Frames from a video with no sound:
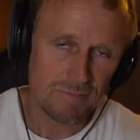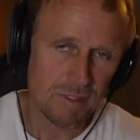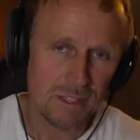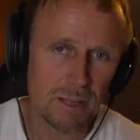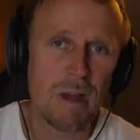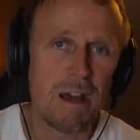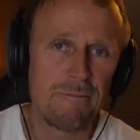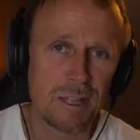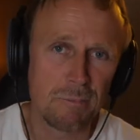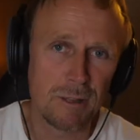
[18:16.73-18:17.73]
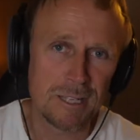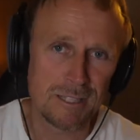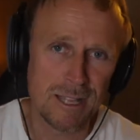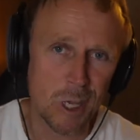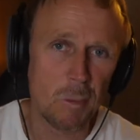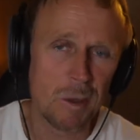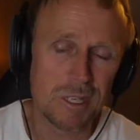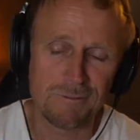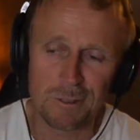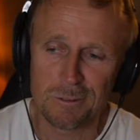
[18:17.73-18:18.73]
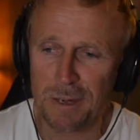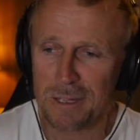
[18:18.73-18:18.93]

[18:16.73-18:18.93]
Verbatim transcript: It's a baffling place, that comments field.